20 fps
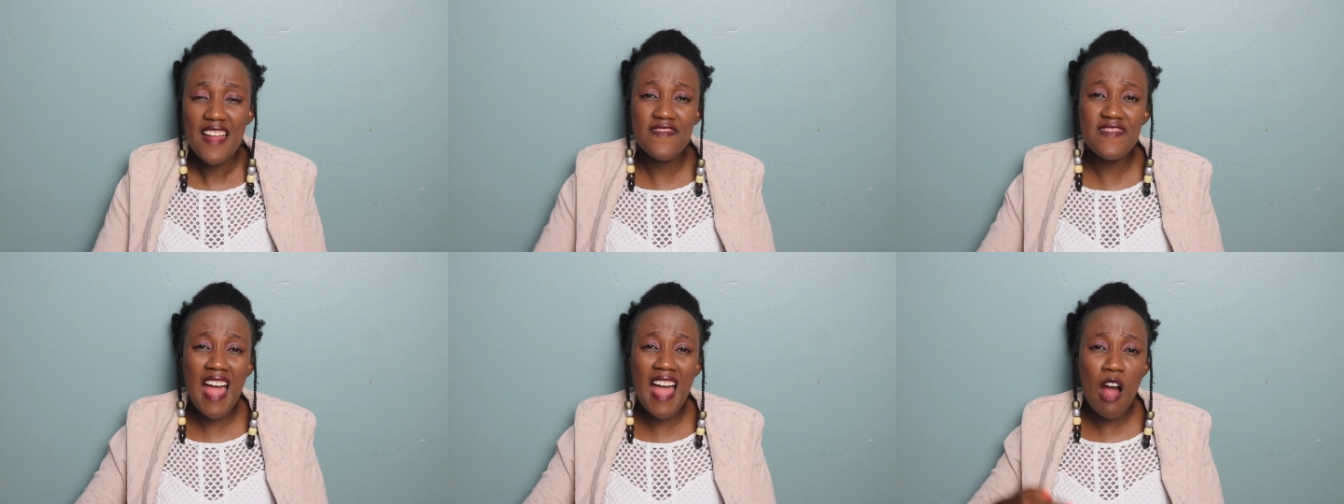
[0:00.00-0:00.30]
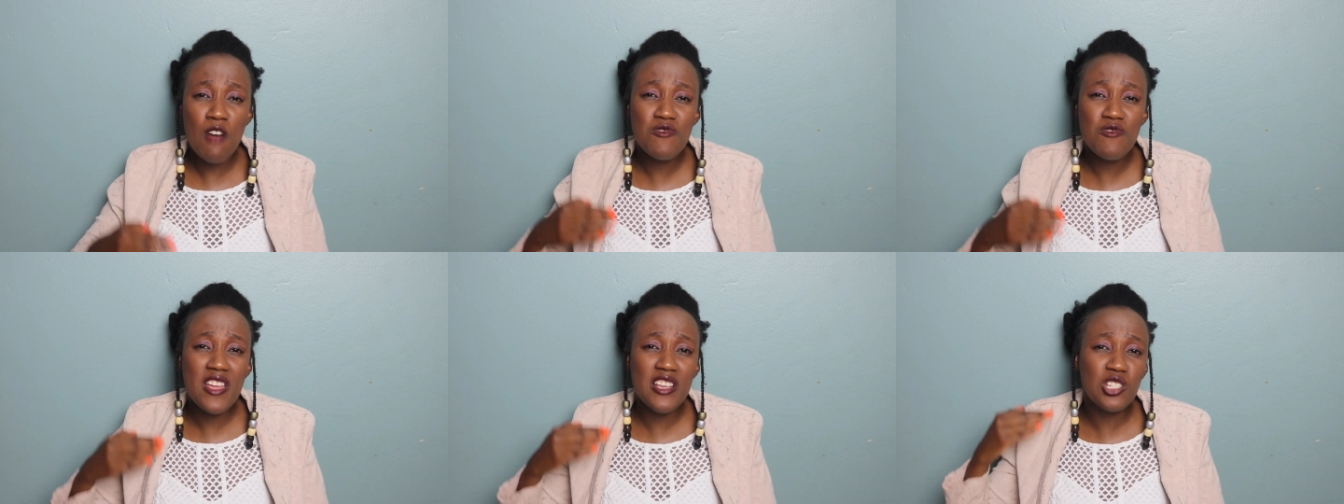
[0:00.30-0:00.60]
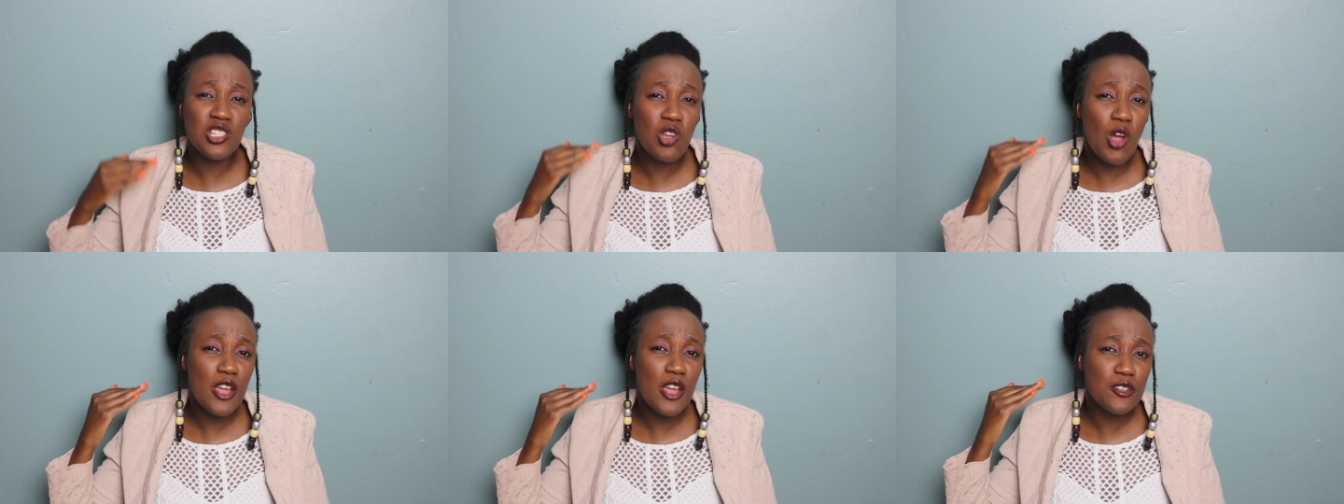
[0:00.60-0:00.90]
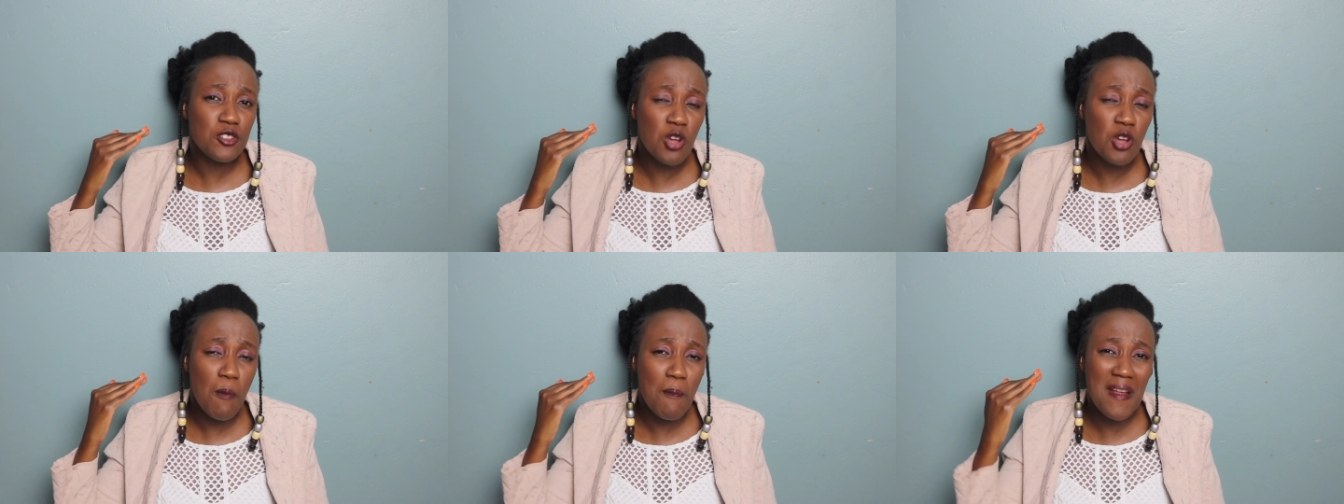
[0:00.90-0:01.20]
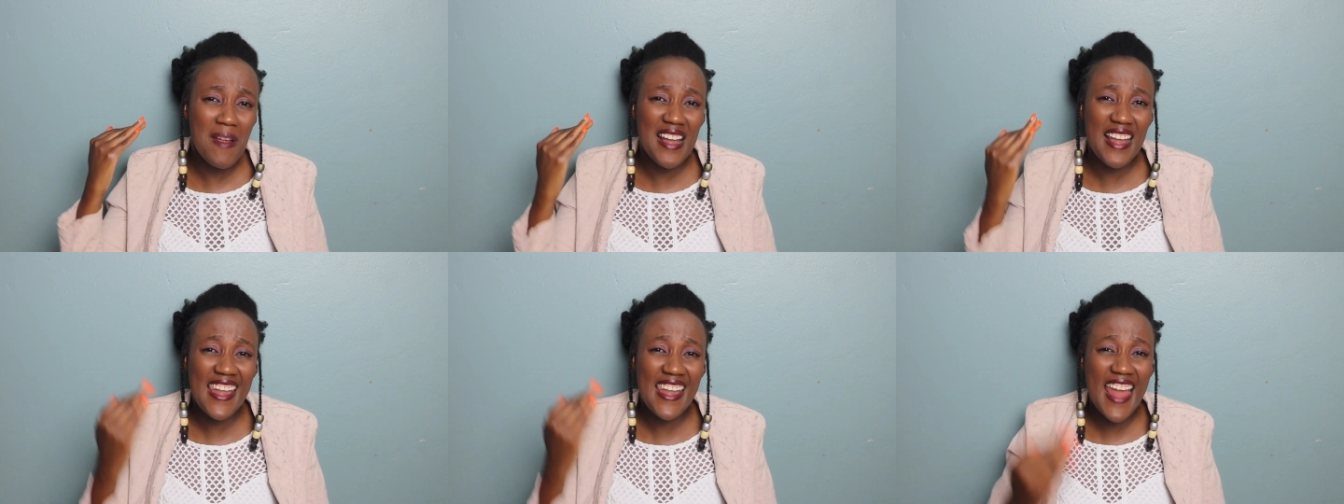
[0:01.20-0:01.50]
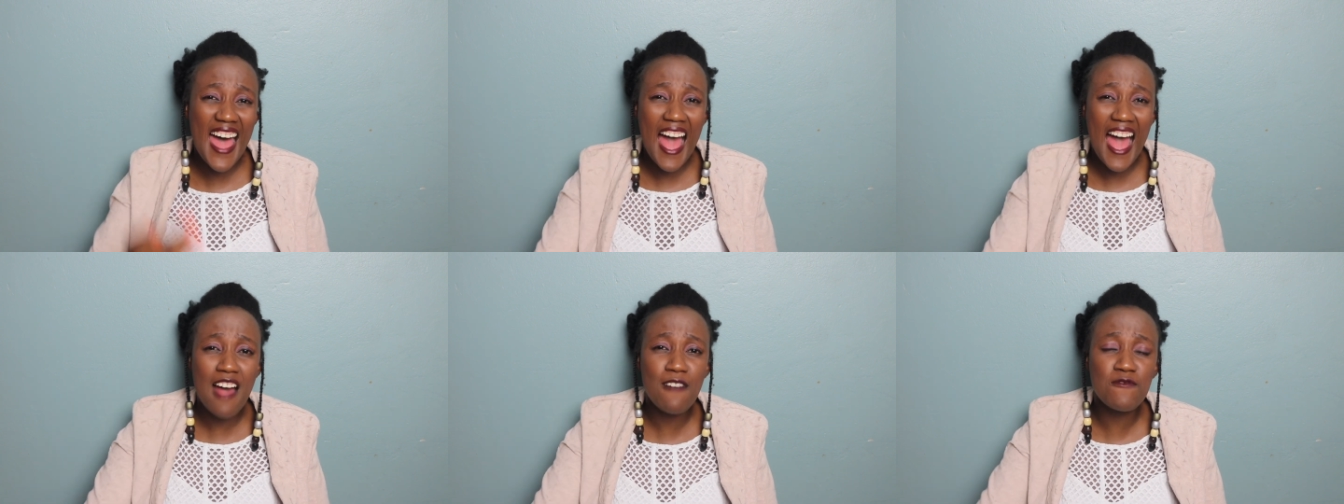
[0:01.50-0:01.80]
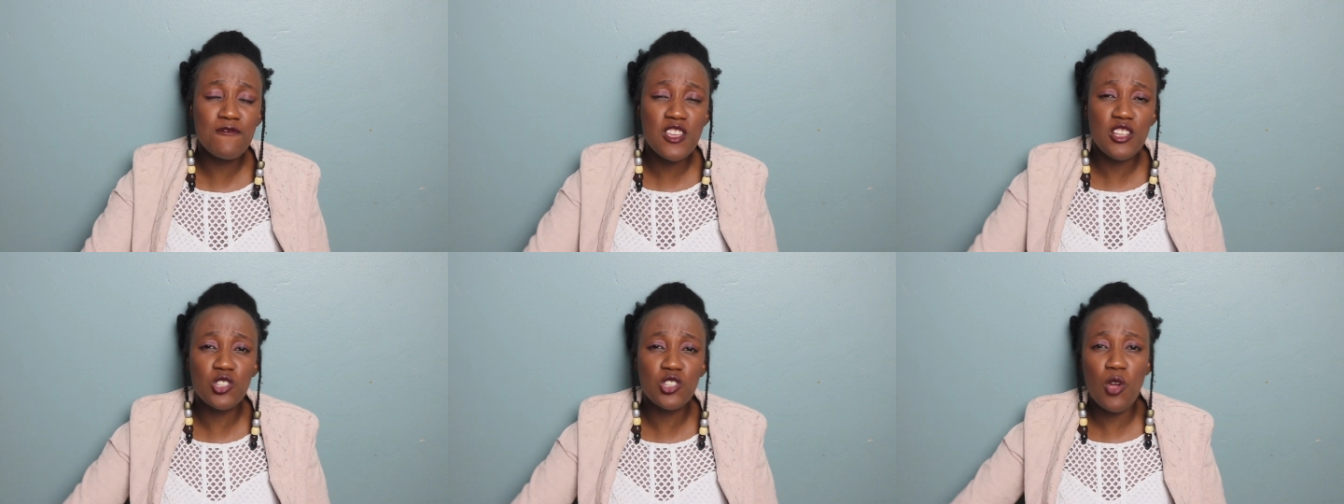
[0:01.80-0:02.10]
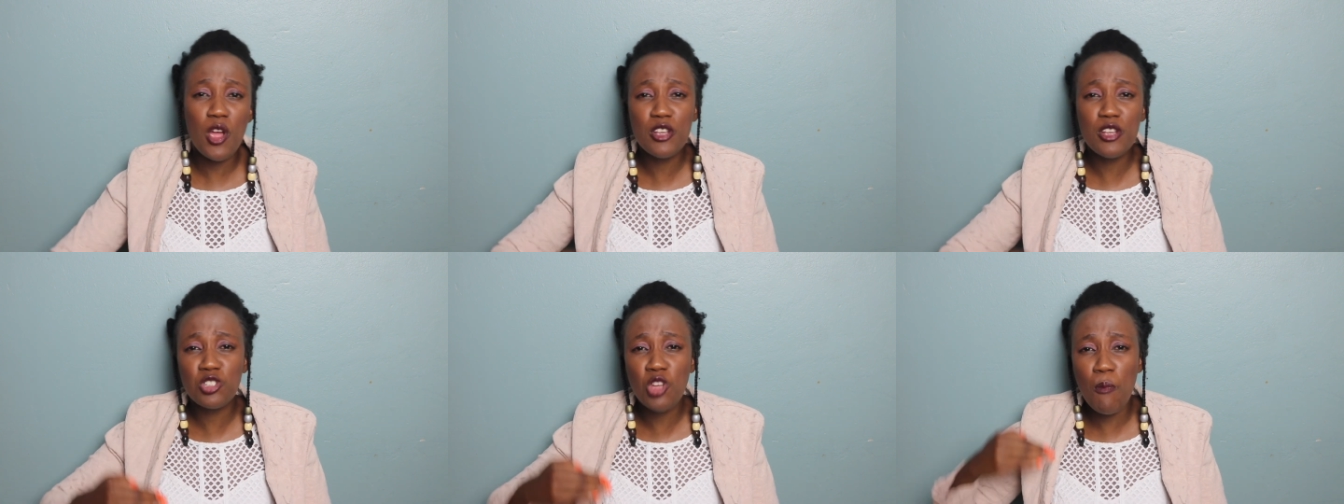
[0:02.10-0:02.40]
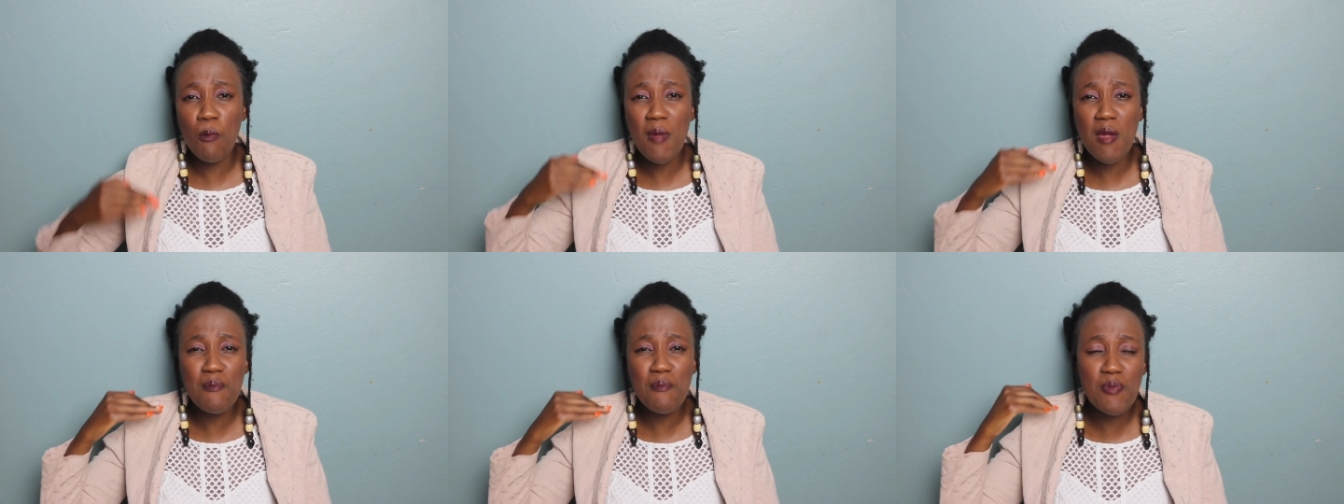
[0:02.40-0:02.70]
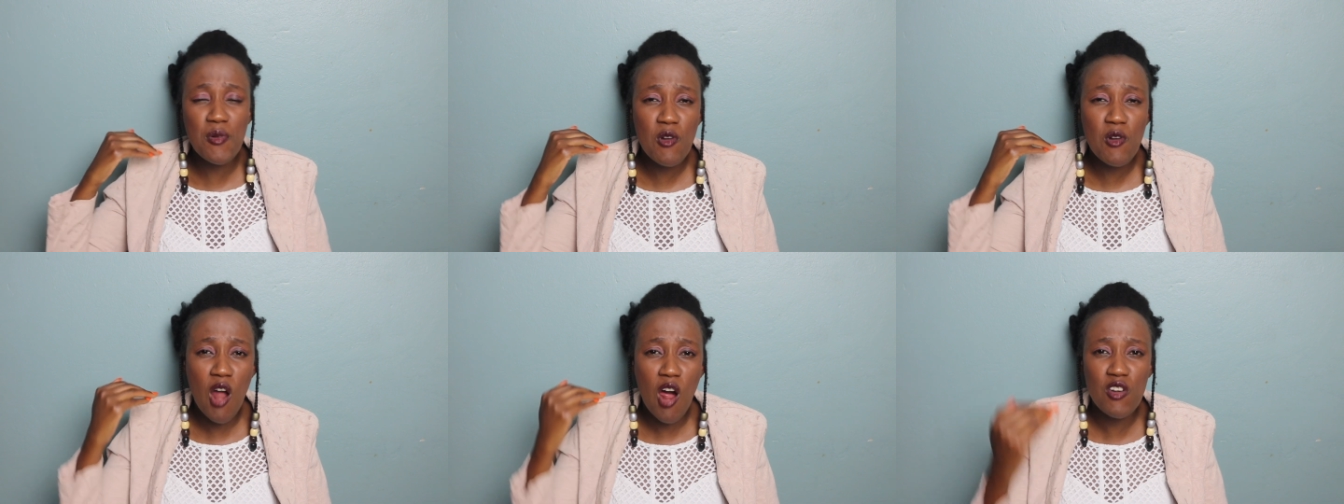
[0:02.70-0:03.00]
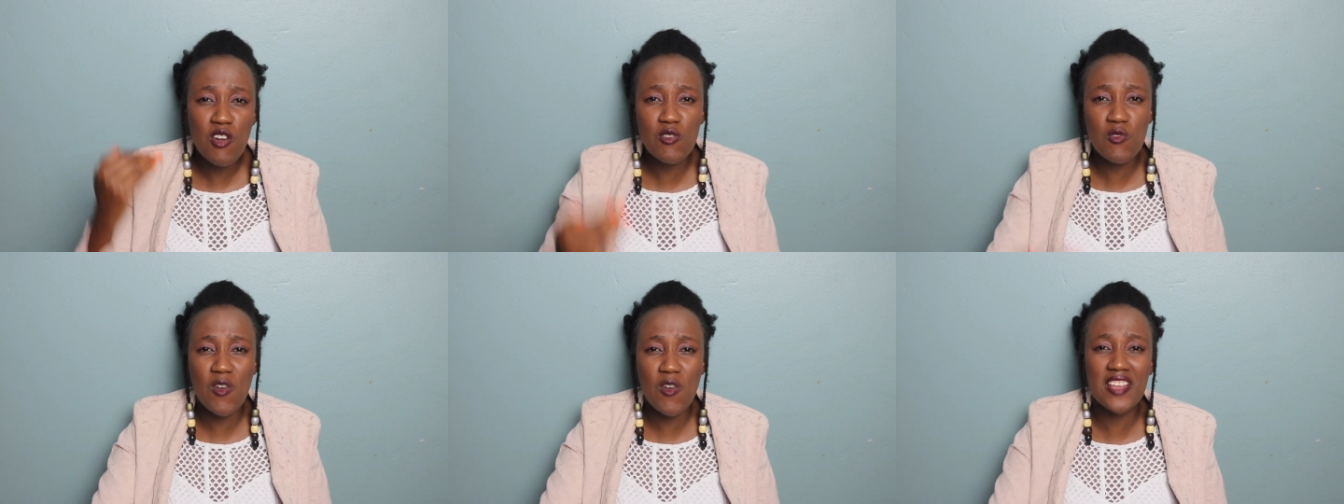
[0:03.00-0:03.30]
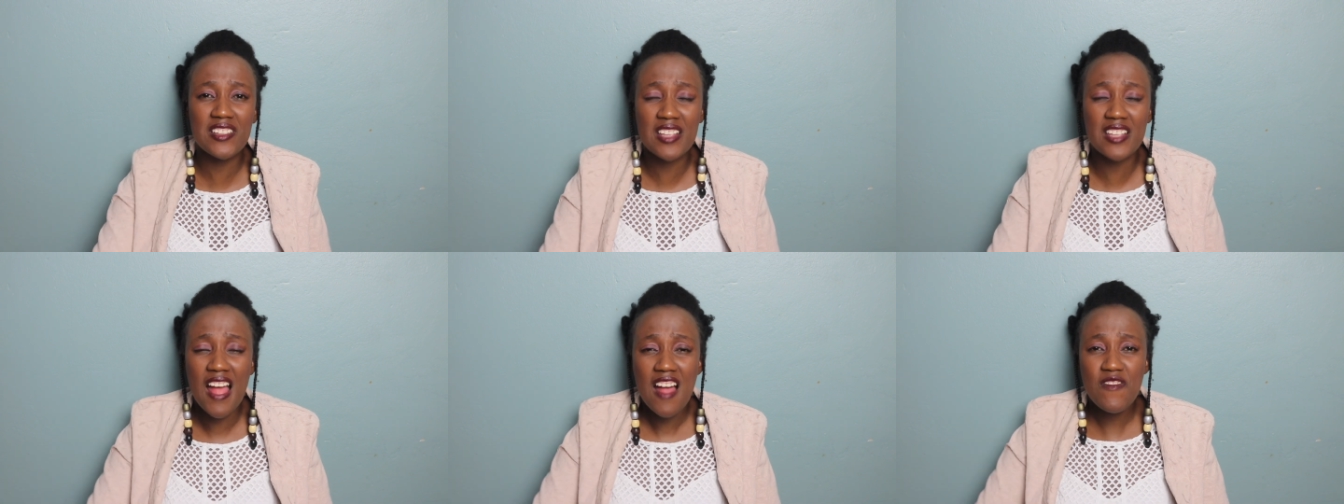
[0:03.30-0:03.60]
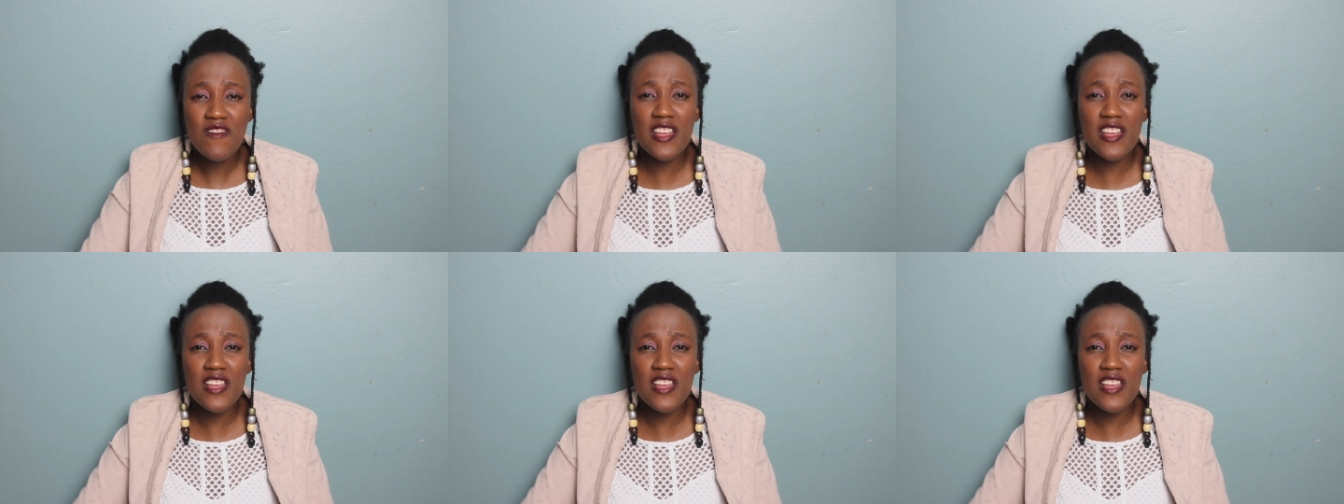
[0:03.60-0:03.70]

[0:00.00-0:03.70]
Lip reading: Now there's going to be love, there's going to be progress,